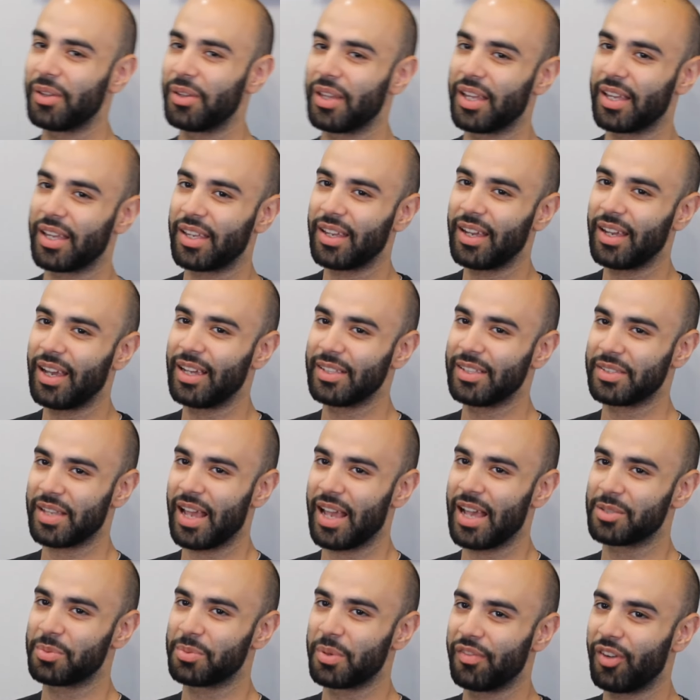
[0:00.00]
like
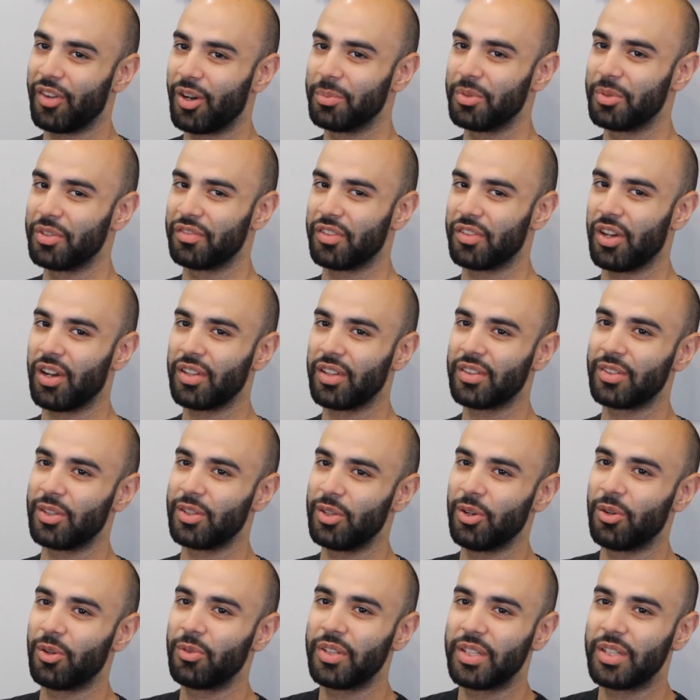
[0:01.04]
as we've all moved on, you
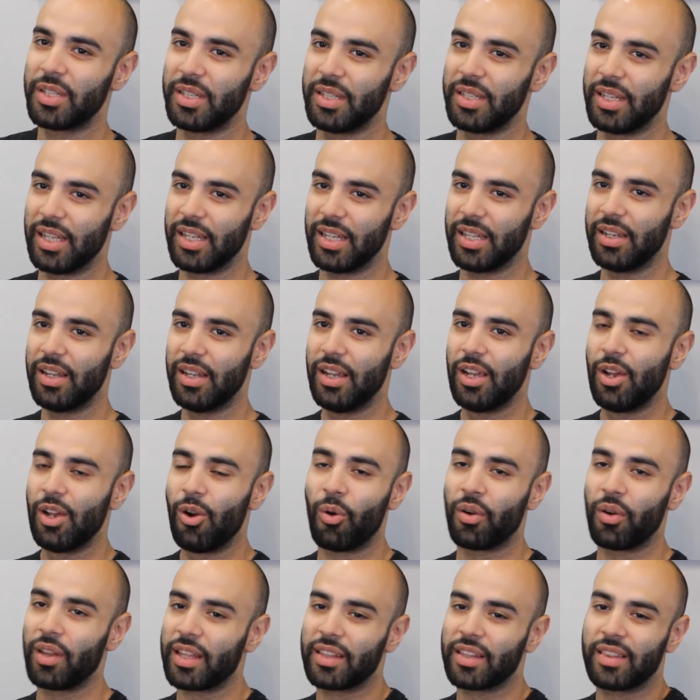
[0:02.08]
don't really need,
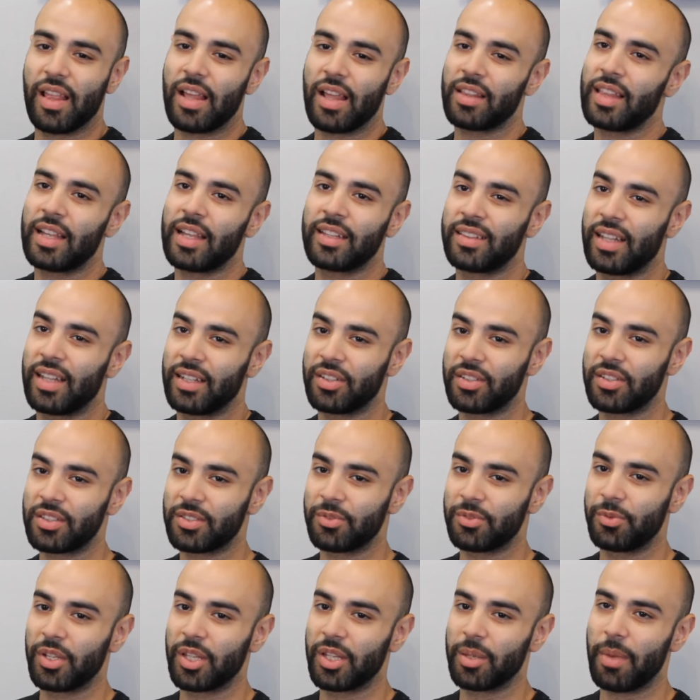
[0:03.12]
or like that
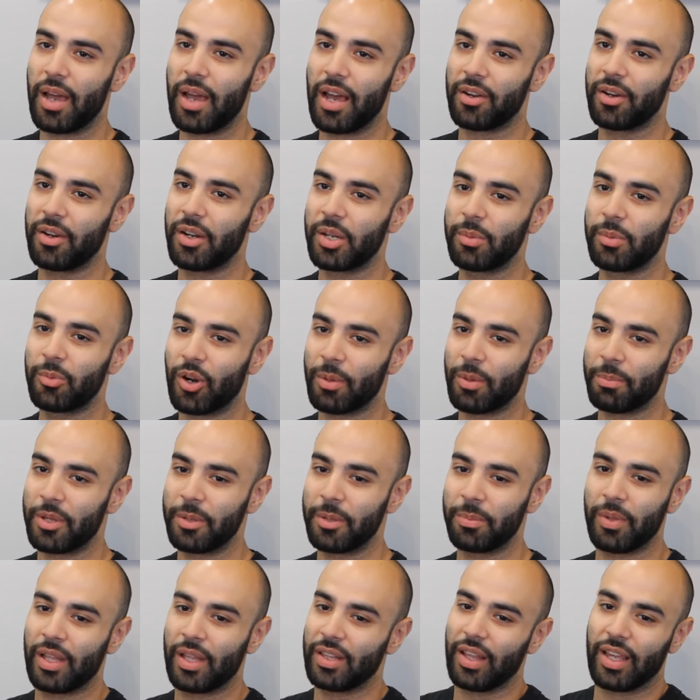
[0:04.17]
doesn't really matter anymore. And
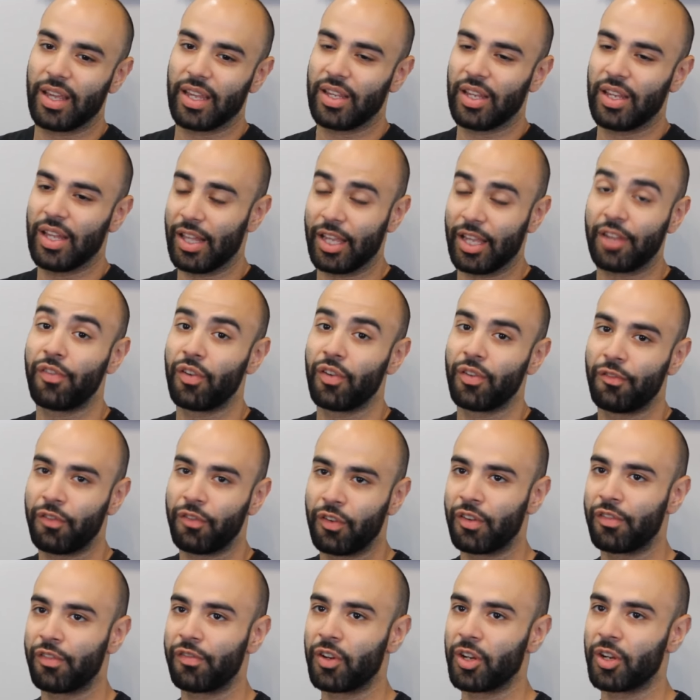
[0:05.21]
people, and like
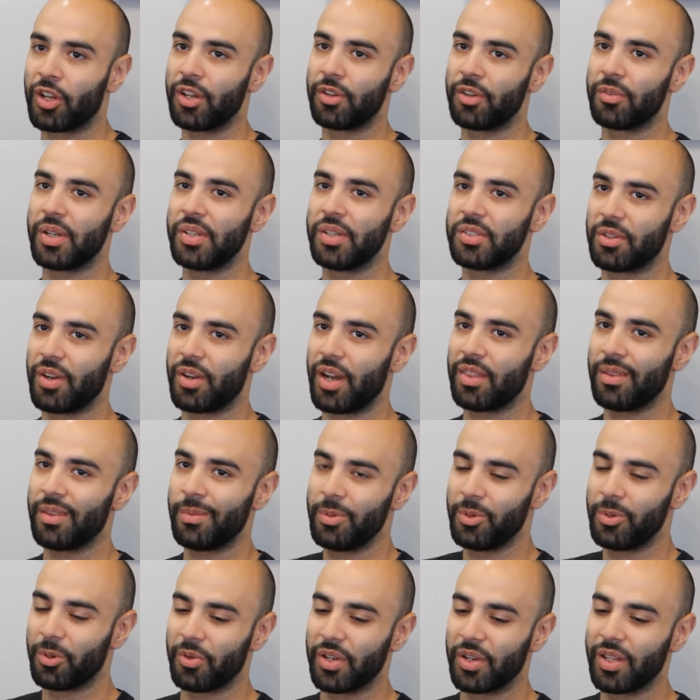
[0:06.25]
for good reason, right? I think
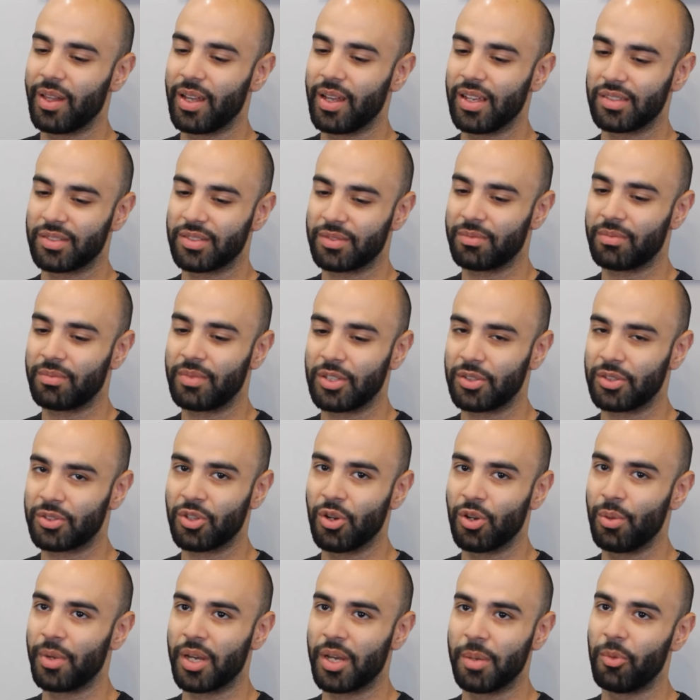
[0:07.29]
people realize there's
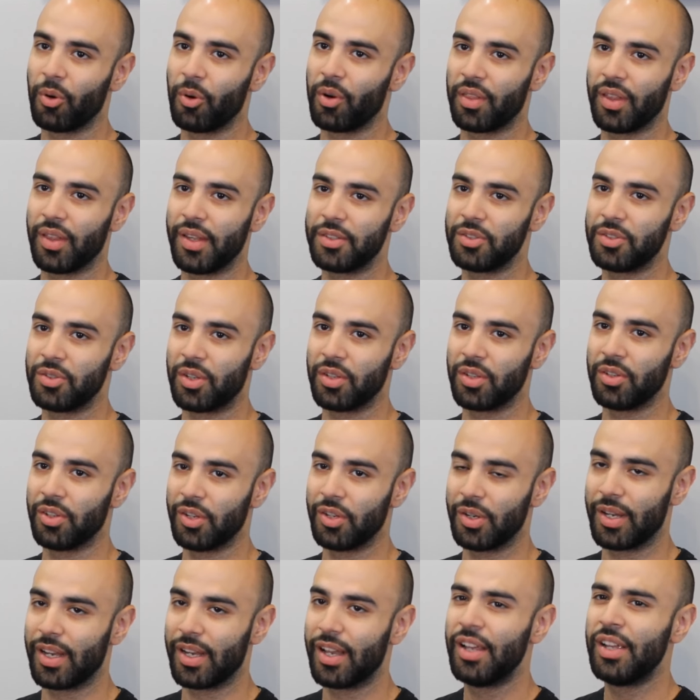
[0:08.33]
so many more things you can
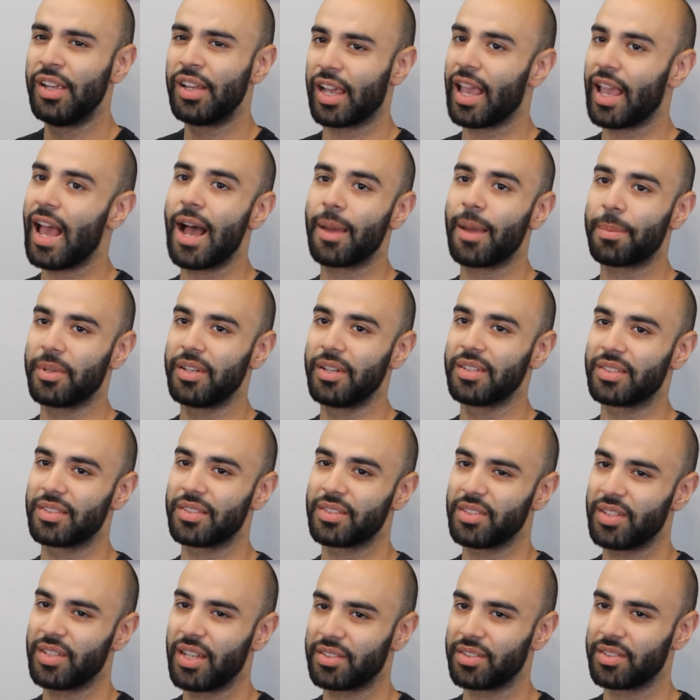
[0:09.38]
do, and like happiness
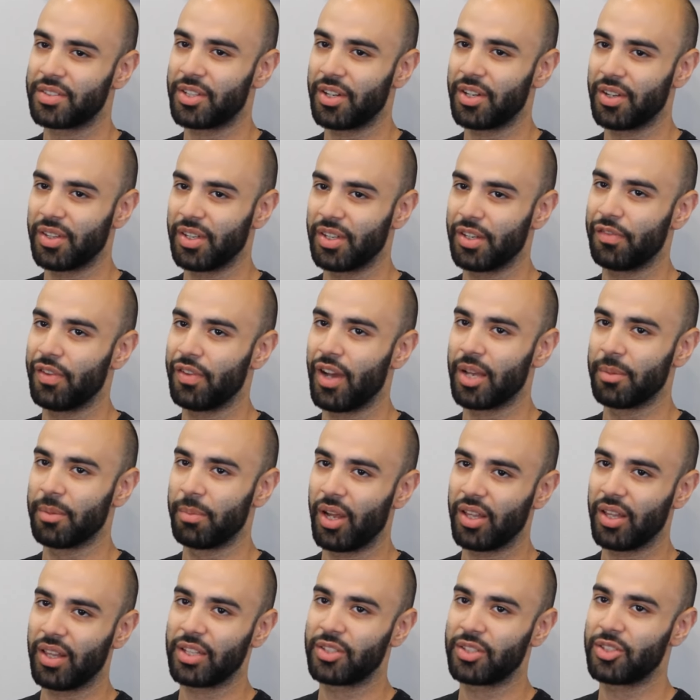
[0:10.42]
isn't necessarily defined
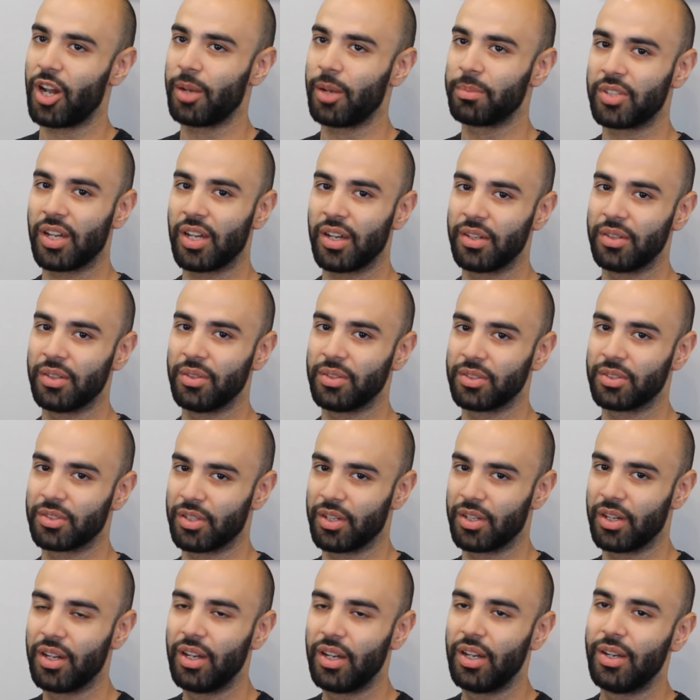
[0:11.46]
by like job titles
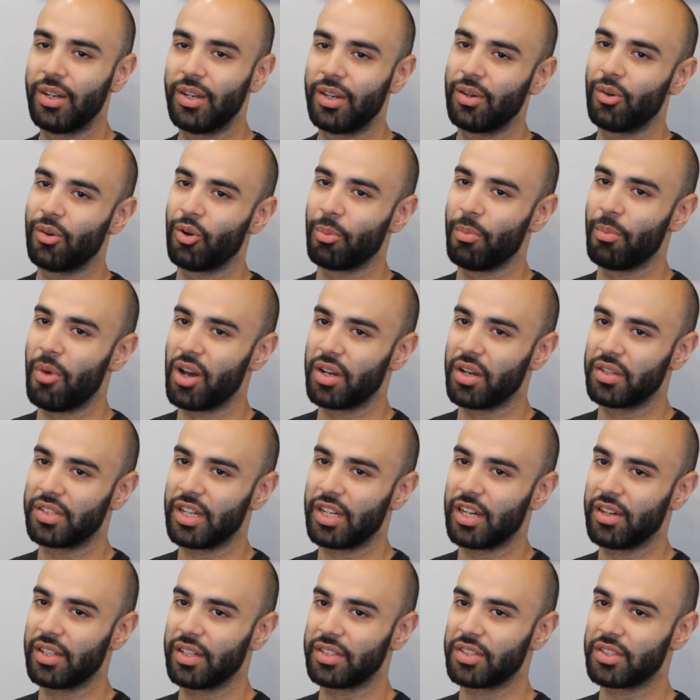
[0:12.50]
or monetary